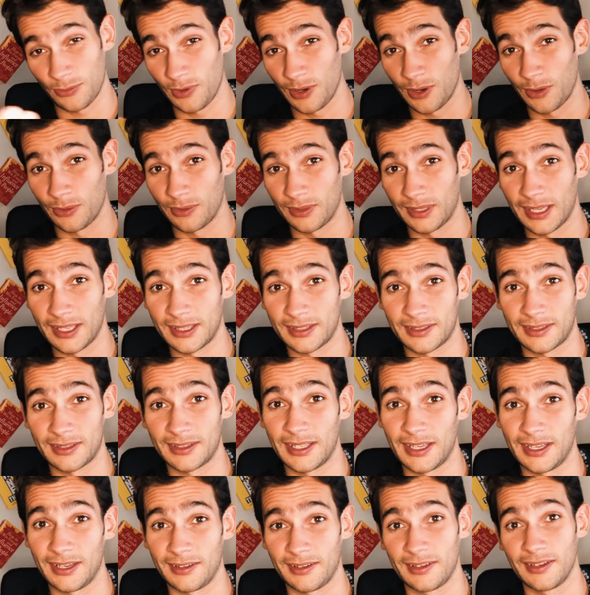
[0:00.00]
well,
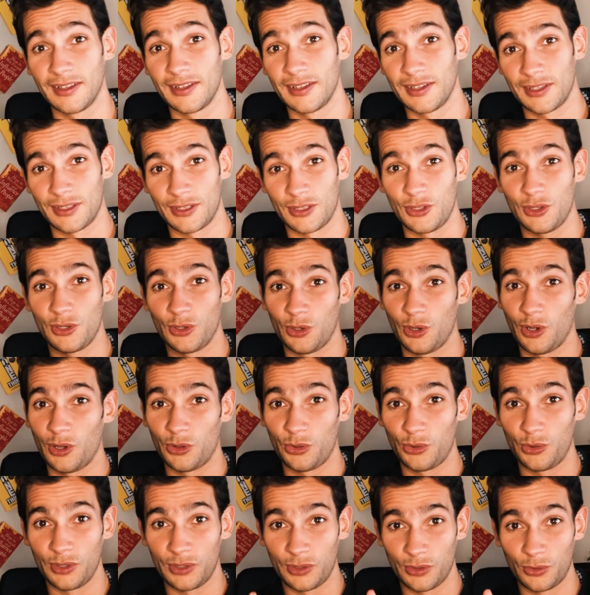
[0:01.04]
then you're not
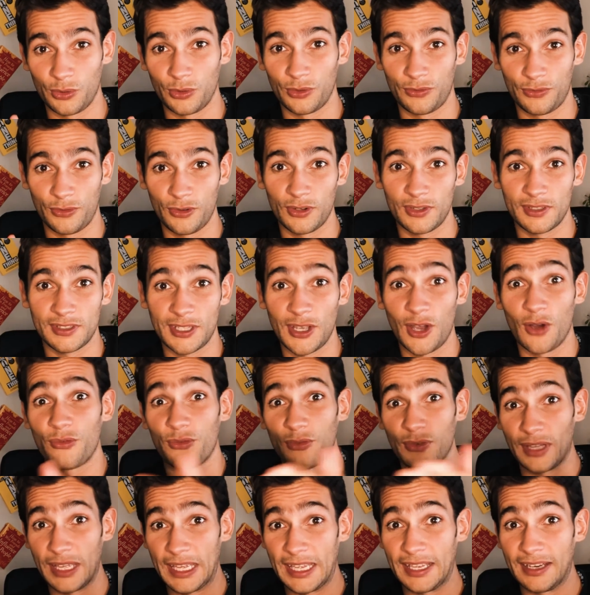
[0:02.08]
doing good for yourself
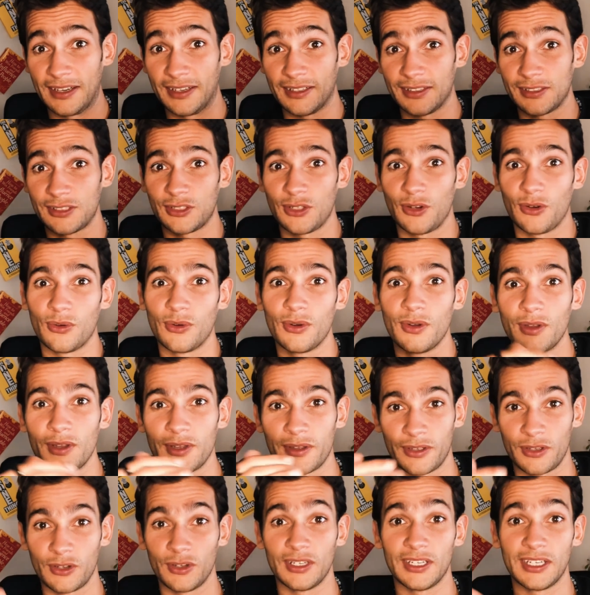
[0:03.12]
either. So
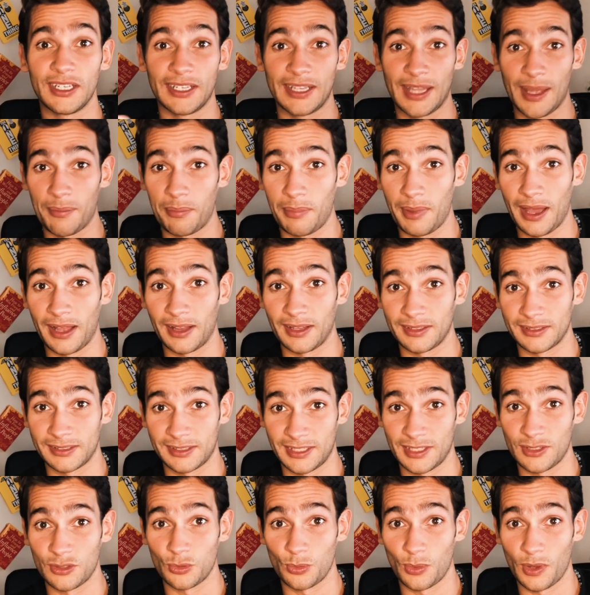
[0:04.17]
you need that balance as